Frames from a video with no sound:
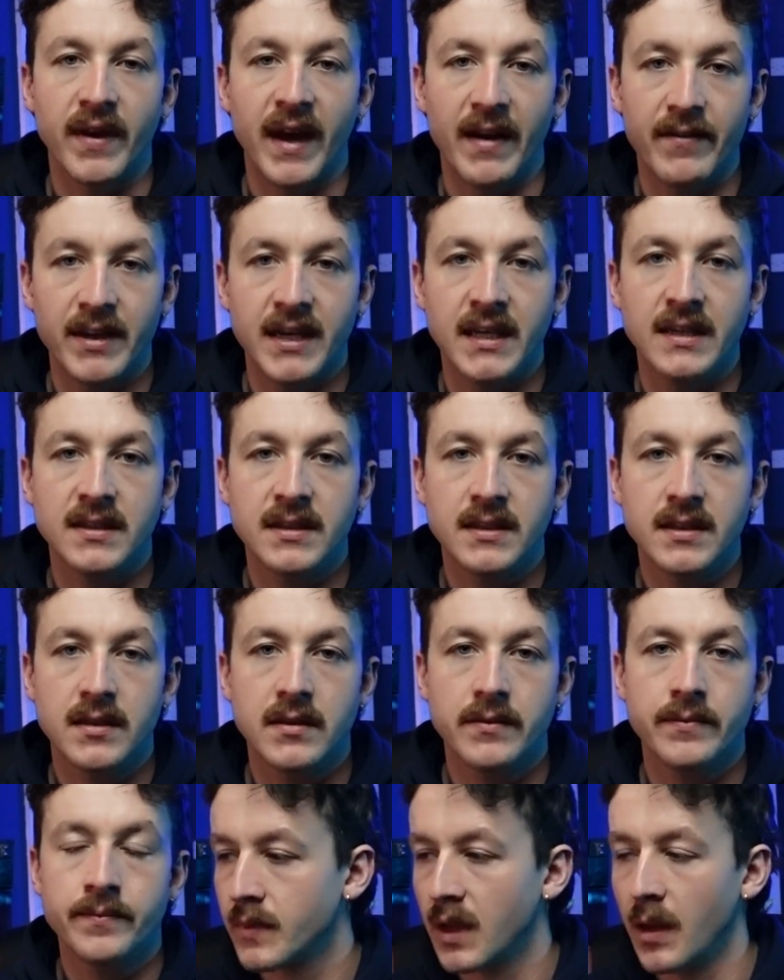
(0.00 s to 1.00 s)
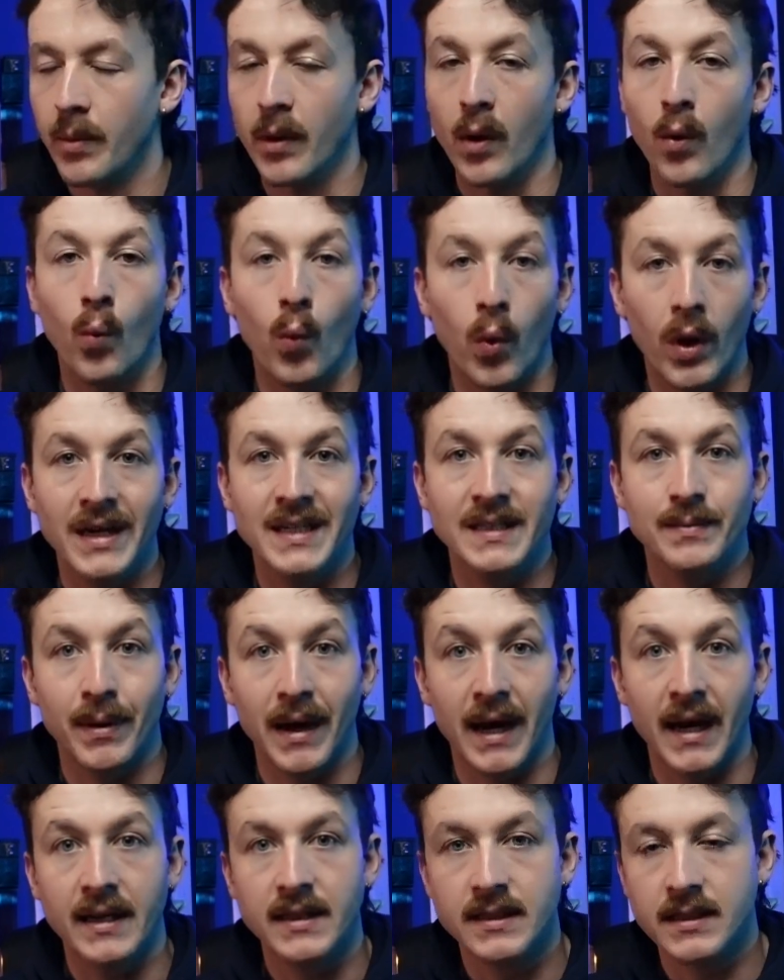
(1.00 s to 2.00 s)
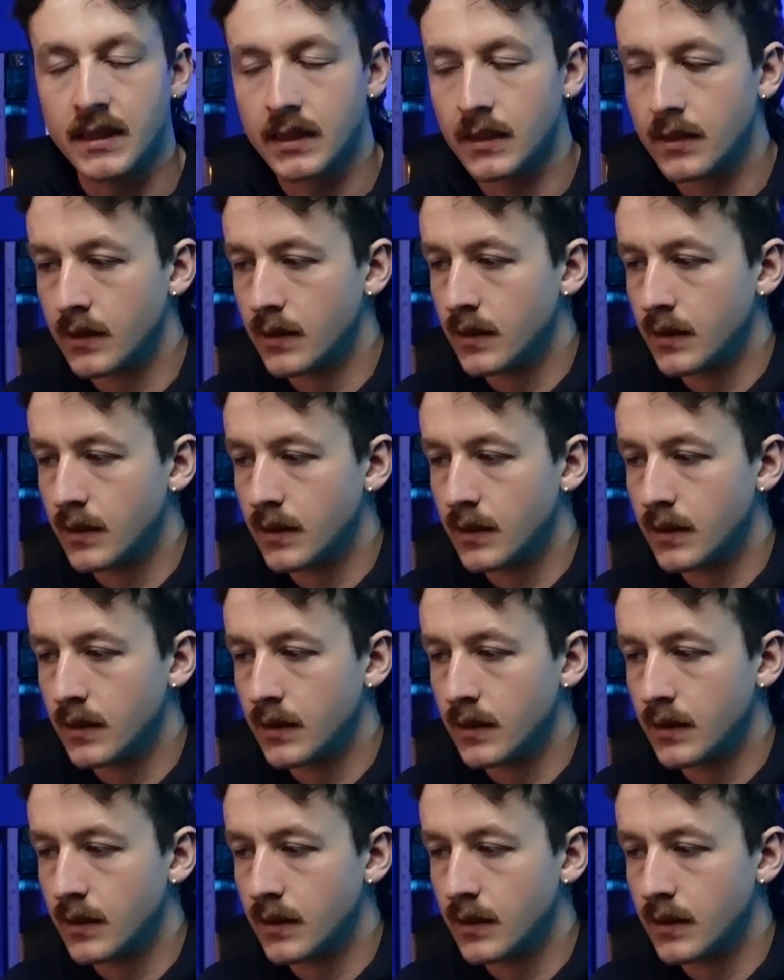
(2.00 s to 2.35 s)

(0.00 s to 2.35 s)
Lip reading: evidence about what is best.